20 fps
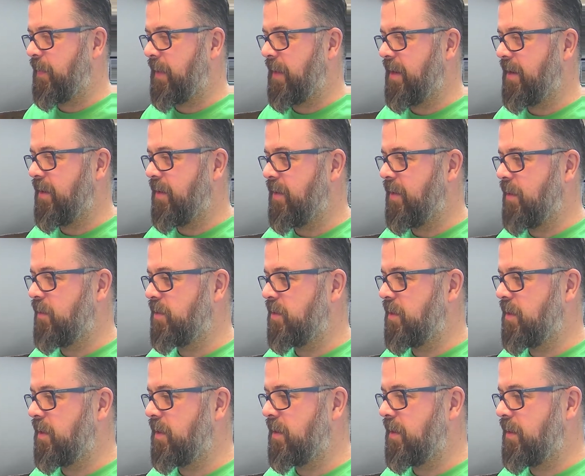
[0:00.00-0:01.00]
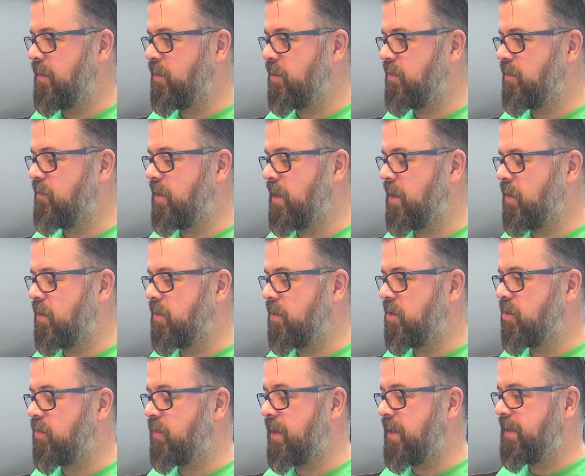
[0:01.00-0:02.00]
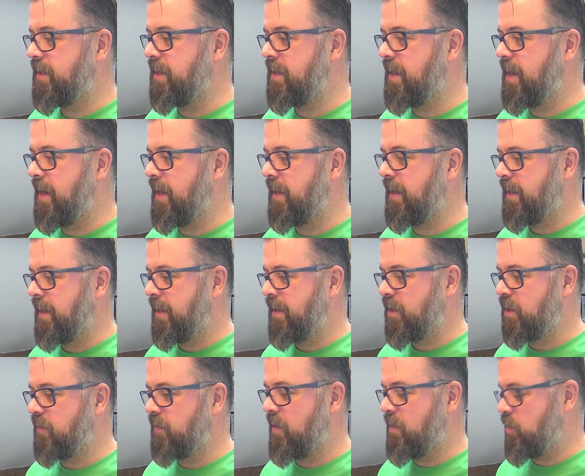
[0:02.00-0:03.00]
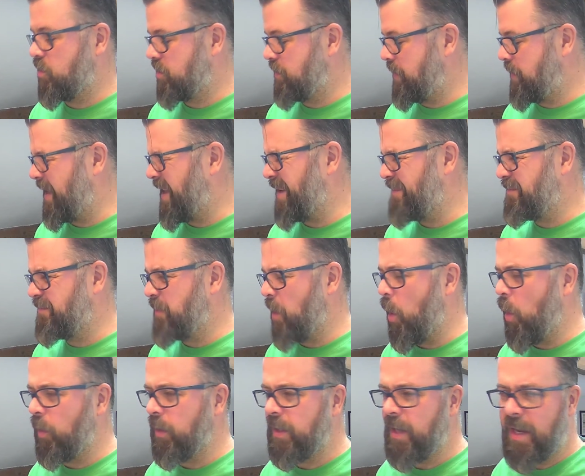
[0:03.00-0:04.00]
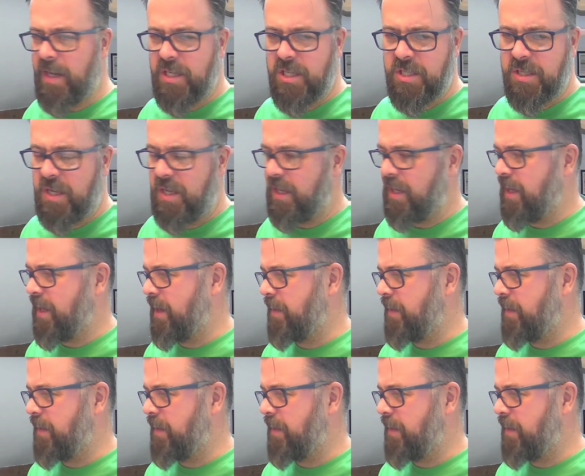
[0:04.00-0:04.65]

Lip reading: well, that wasn't really concentrating there. It's very much a bit like Boulder Dash, but